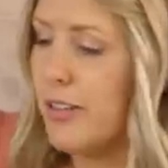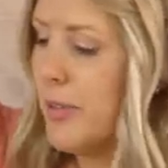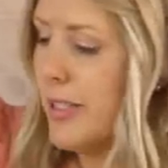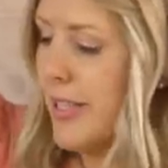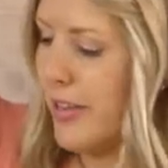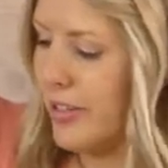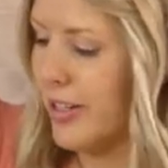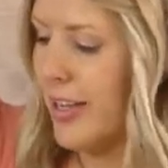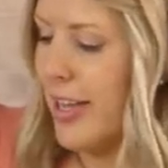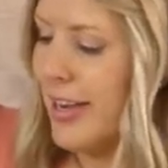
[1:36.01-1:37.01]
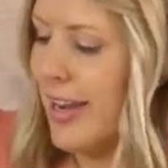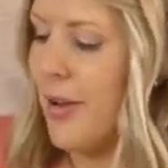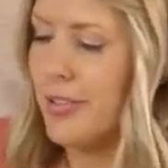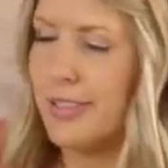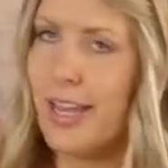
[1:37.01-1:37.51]
a little bit tender,
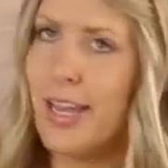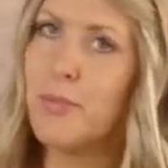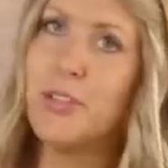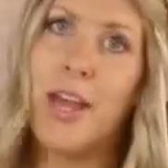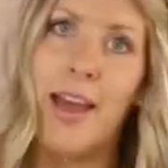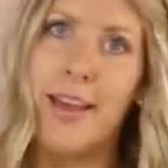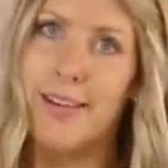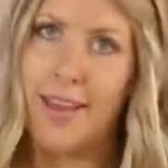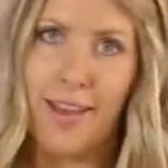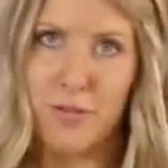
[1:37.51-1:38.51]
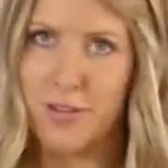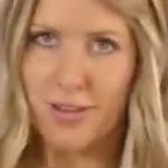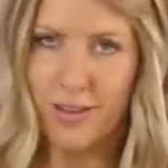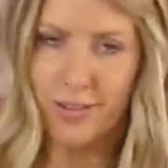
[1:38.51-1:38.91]
now it's time to add everything